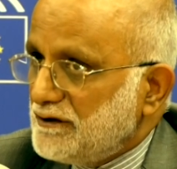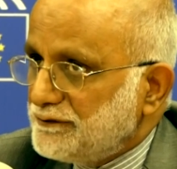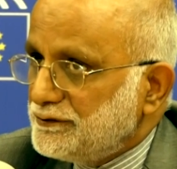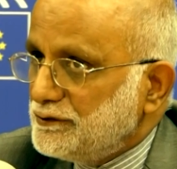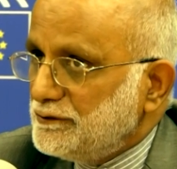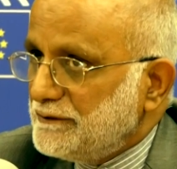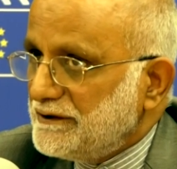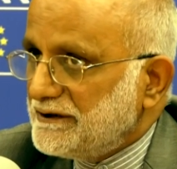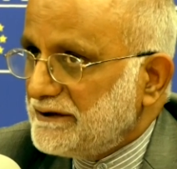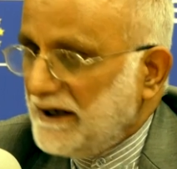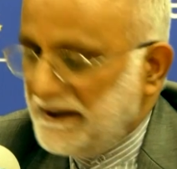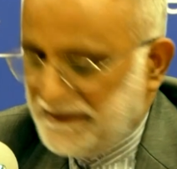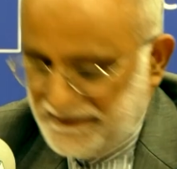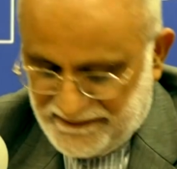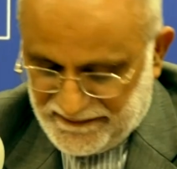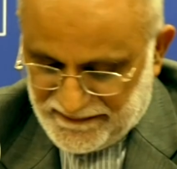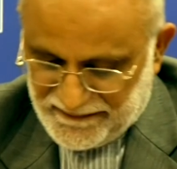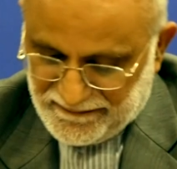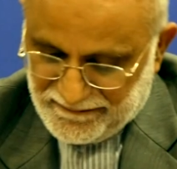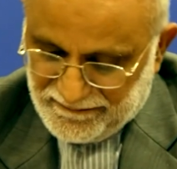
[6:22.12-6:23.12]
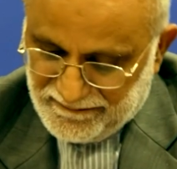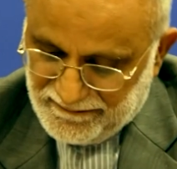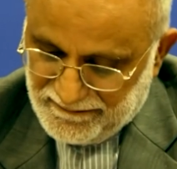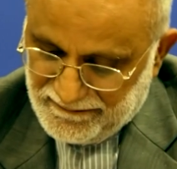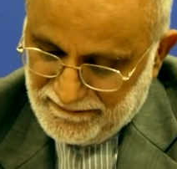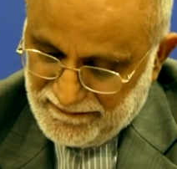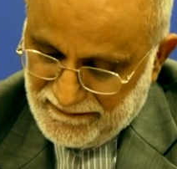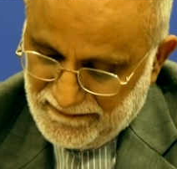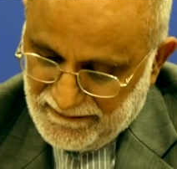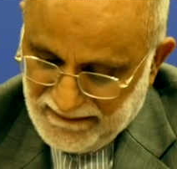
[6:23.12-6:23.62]
of Human Rights.
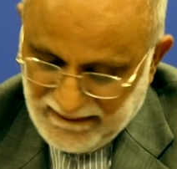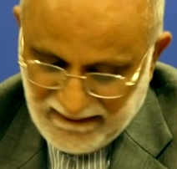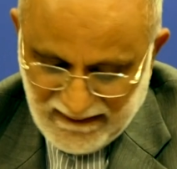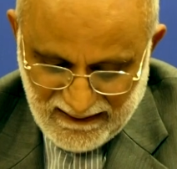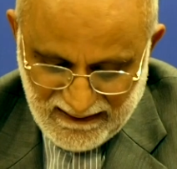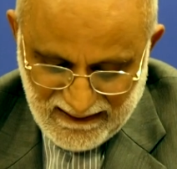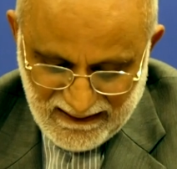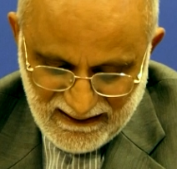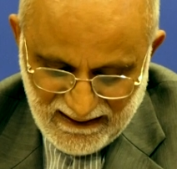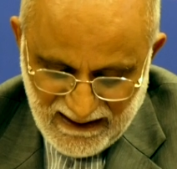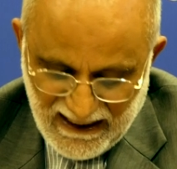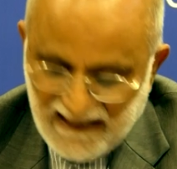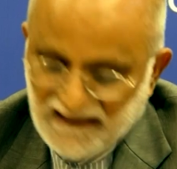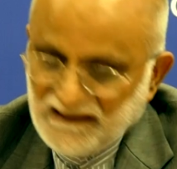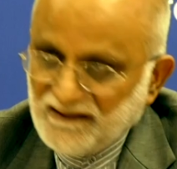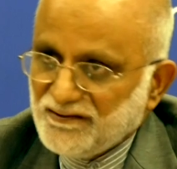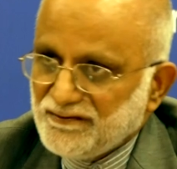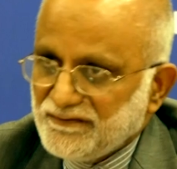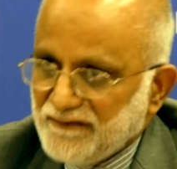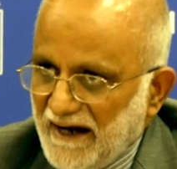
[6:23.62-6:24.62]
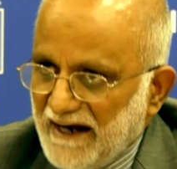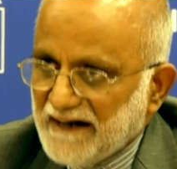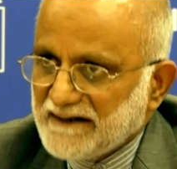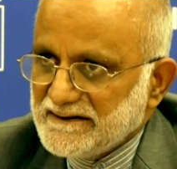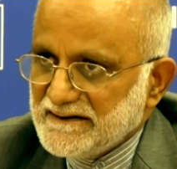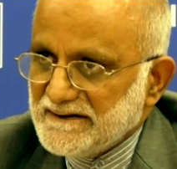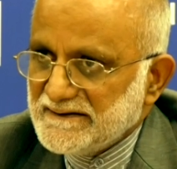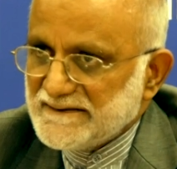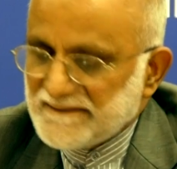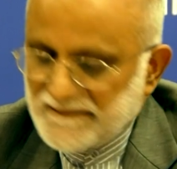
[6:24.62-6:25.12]
And the fact
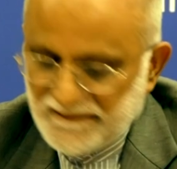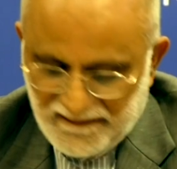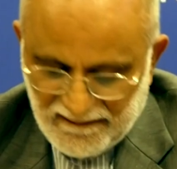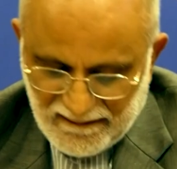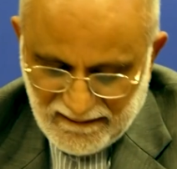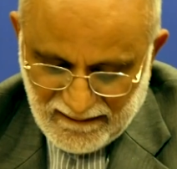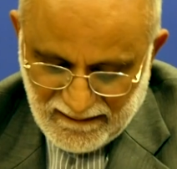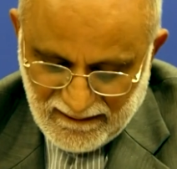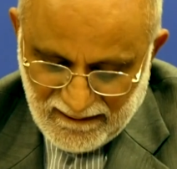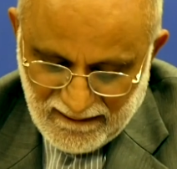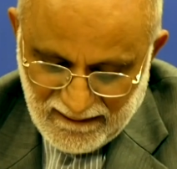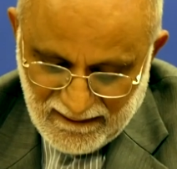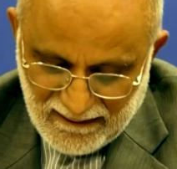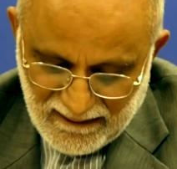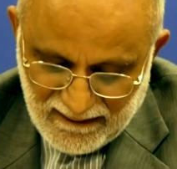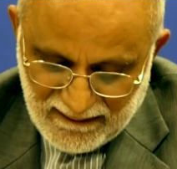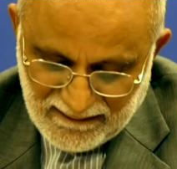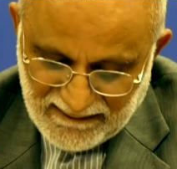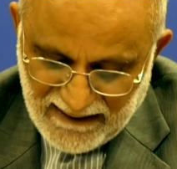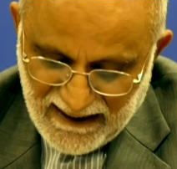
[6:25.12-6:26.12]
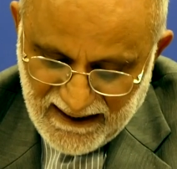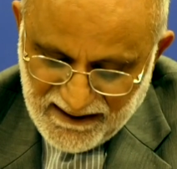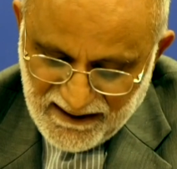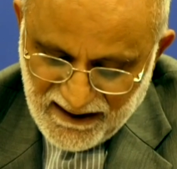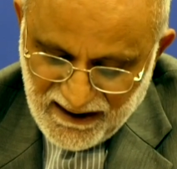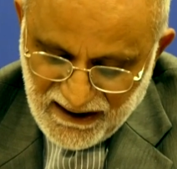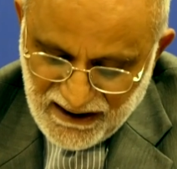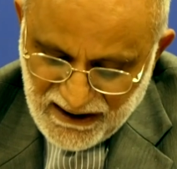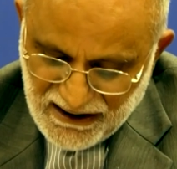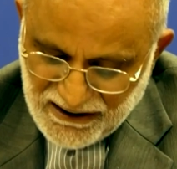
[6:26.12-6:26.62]
is that
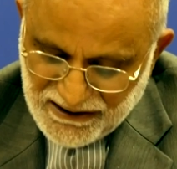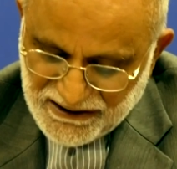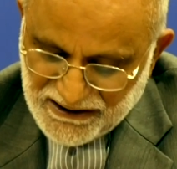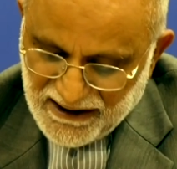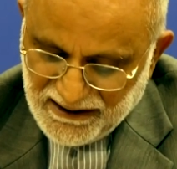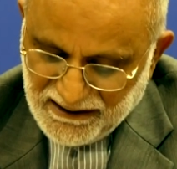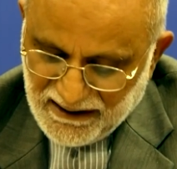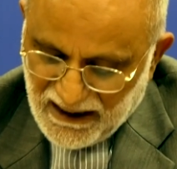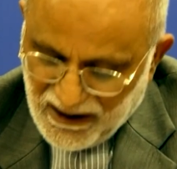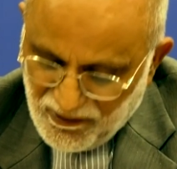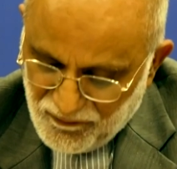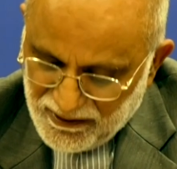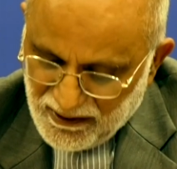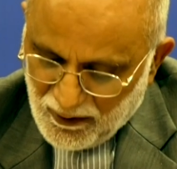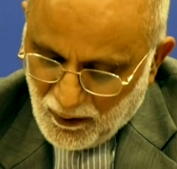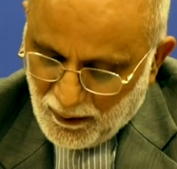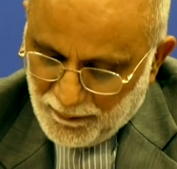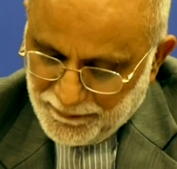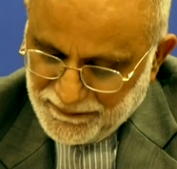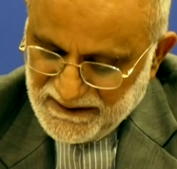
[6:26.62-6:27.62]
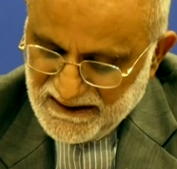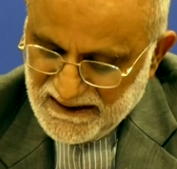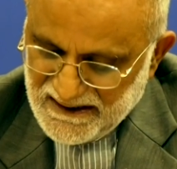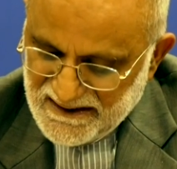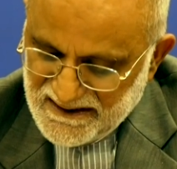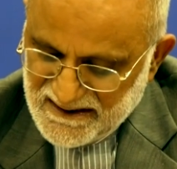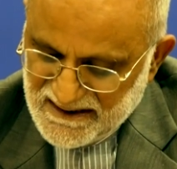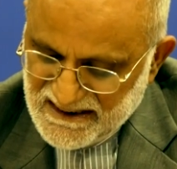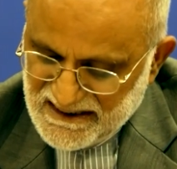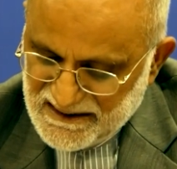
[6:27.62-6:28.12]
each and every of
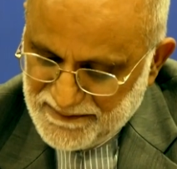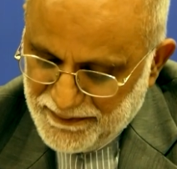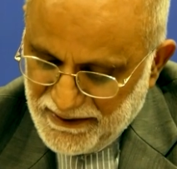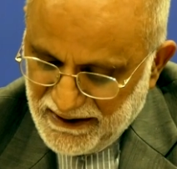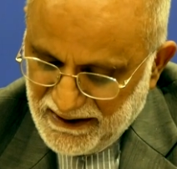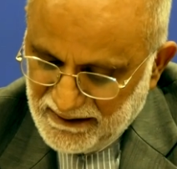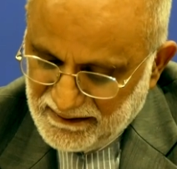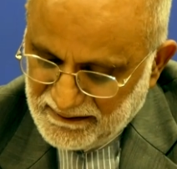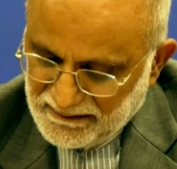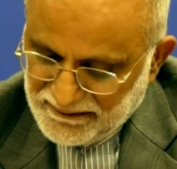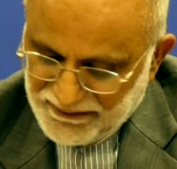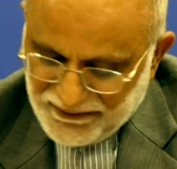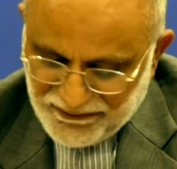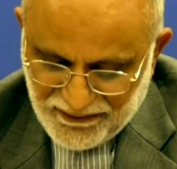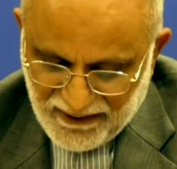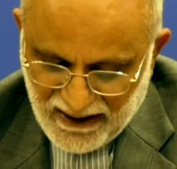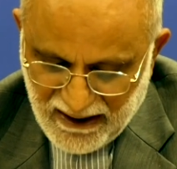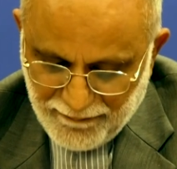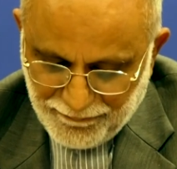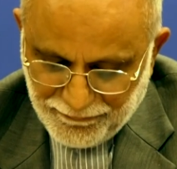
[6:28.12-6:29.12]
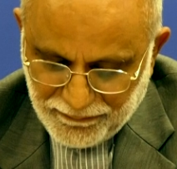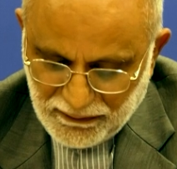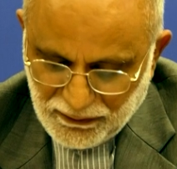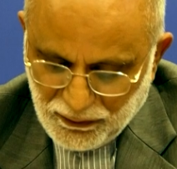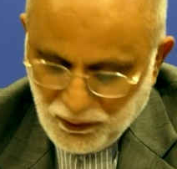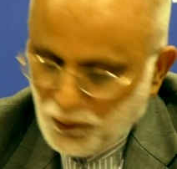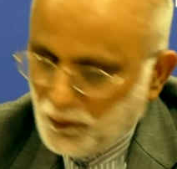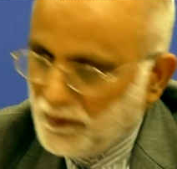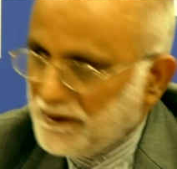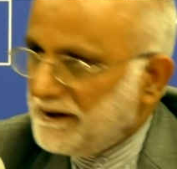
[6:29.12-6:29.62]
these is being trampled
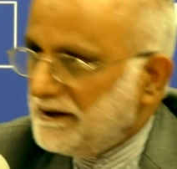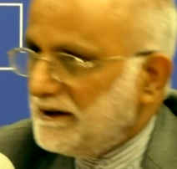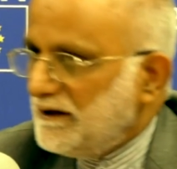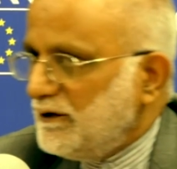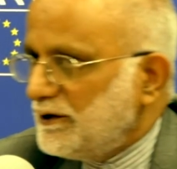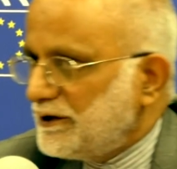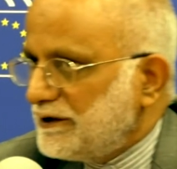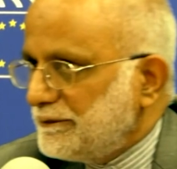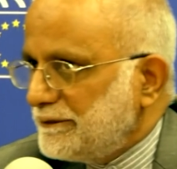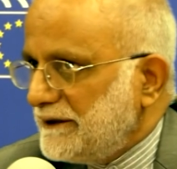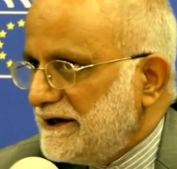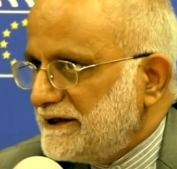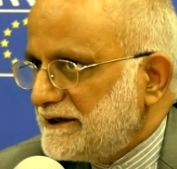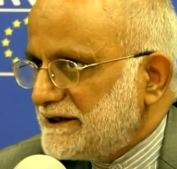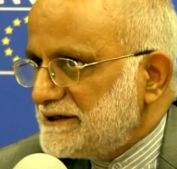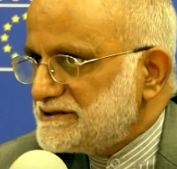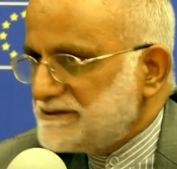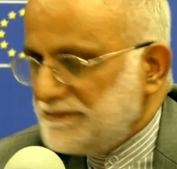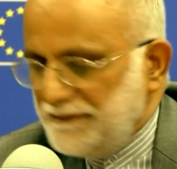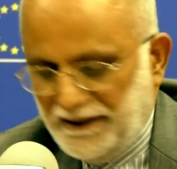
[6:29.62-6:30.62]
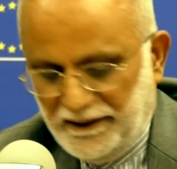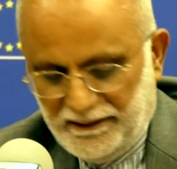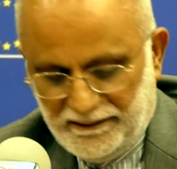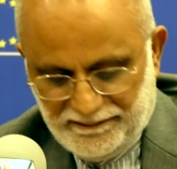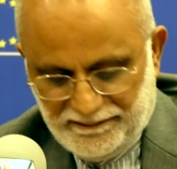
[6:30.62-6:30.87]
over in occupied Kashmir.